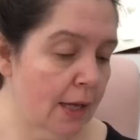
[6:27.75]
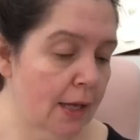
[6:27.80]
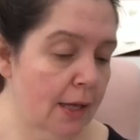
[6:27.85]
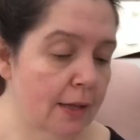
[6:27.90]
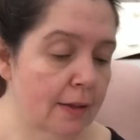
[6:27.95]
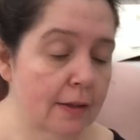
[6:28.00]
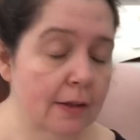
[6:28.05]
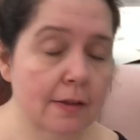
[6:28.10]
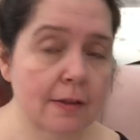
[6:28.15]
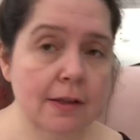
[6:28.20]

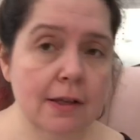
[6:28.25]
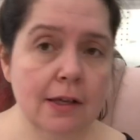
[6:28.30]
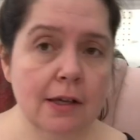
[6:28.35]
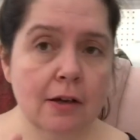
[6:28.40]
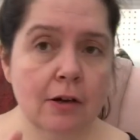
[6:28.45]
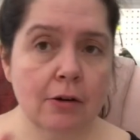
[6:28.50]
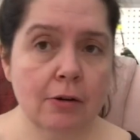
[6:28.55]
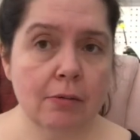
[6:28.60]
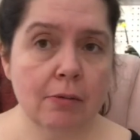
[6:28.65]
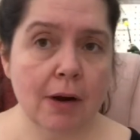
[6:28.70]
in the
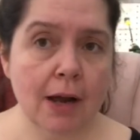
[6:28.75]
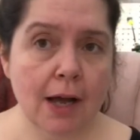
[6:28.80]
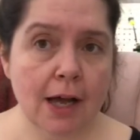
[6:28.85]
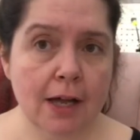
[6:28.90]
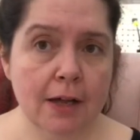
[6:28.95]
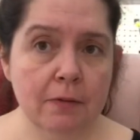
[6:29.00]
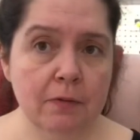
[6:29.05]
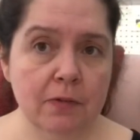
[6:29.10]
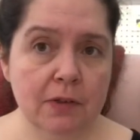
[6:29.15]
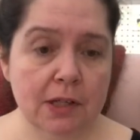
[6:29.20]

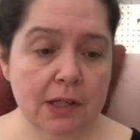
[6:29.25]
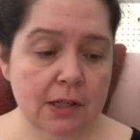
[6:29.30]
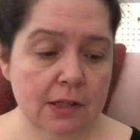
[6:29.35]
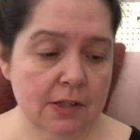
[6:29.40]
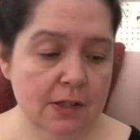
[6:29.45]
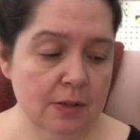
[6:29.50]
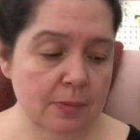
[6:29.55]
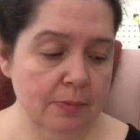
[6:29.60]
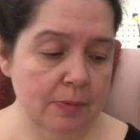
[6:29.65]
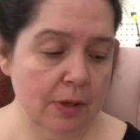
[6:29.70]
craft
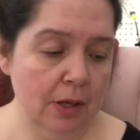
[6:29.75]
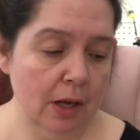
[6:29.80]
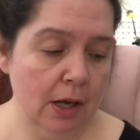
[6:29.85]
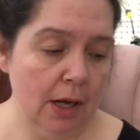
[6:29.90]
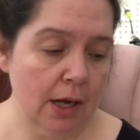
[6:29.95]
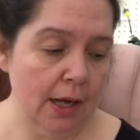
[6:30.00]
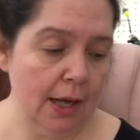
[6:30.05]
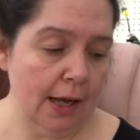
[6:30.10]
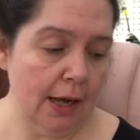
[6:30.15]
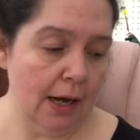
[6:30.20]

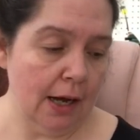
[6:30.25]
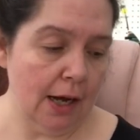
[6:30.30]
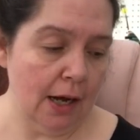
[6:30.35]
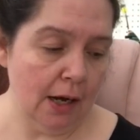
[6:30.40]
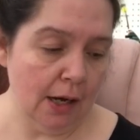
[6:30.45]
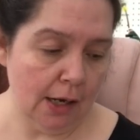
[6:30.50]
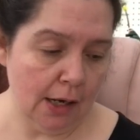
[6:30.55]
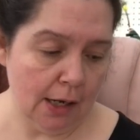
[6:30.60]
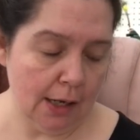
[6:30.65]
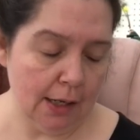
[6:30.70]
supply
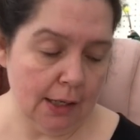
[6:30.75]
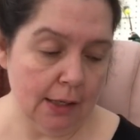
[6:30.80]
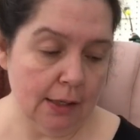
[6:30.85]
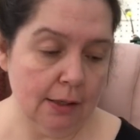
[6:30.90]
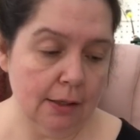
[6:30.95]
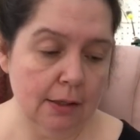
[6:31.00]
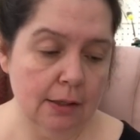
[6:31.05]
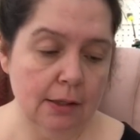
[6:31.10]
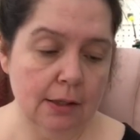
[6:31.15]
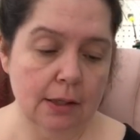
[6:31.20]

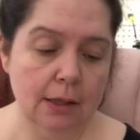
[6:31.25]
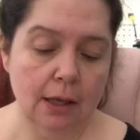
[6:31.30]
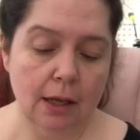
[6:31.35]
aisle,